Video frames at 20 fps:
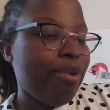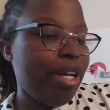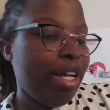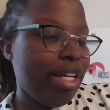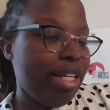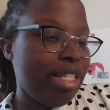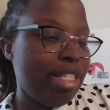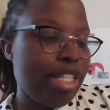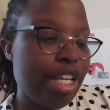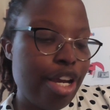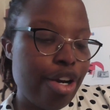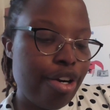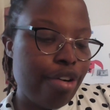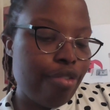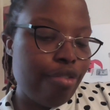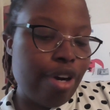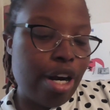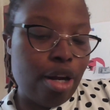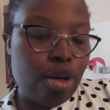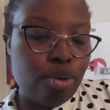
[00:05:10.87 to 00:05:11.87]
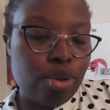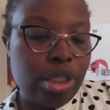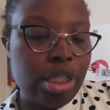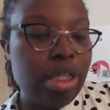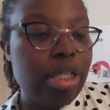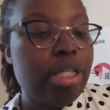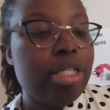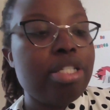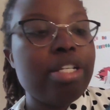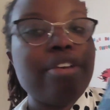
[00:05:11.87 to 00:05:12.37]
Uh, Sarah
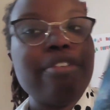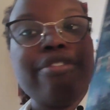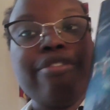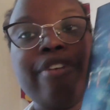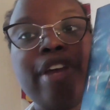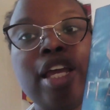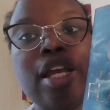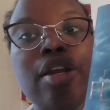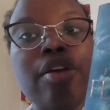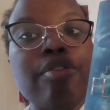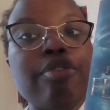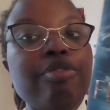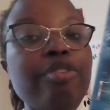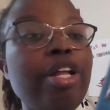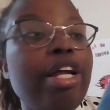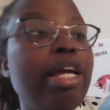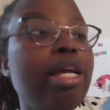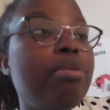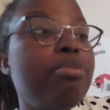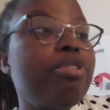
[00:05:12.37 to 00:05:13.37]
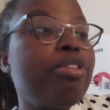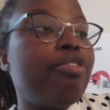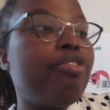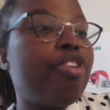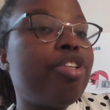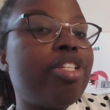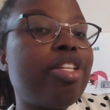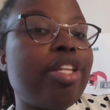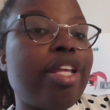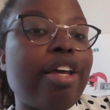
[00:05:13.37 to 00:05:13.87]
Raughley's Fate of Flames, the
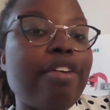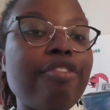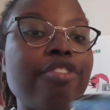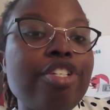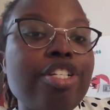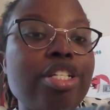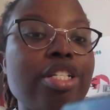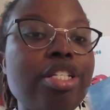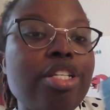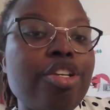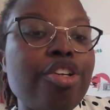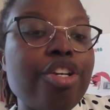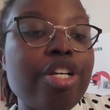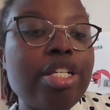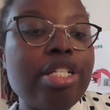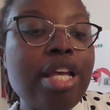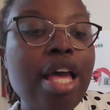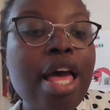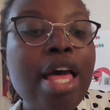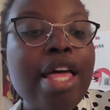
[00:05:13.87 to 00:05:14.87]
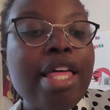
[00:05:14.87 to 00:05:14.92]
first of the Effigy series.